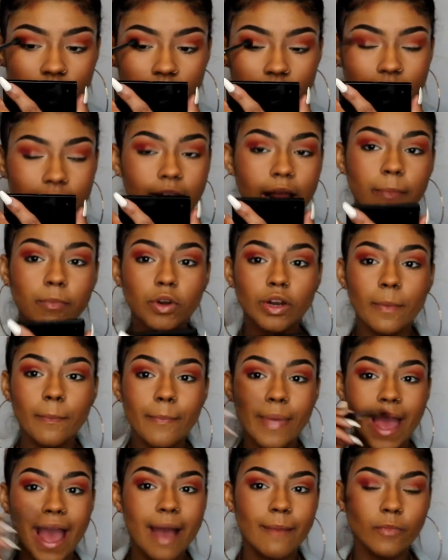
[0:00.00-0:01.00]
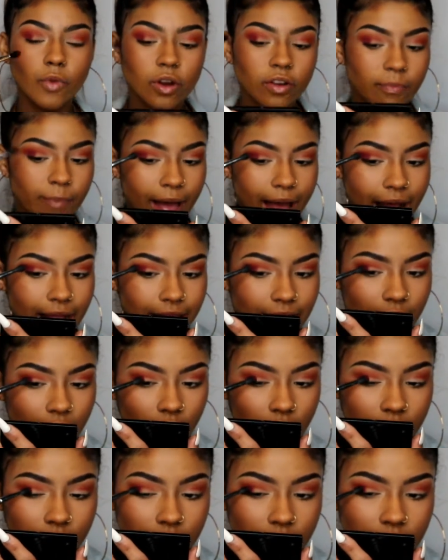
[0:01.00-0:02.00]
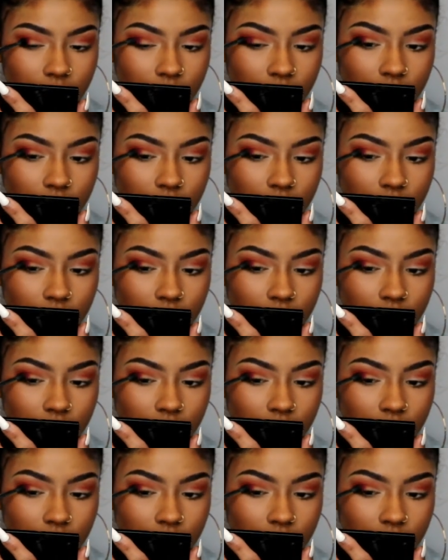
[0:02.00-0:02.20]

and i'm gonna pat, more pat that on than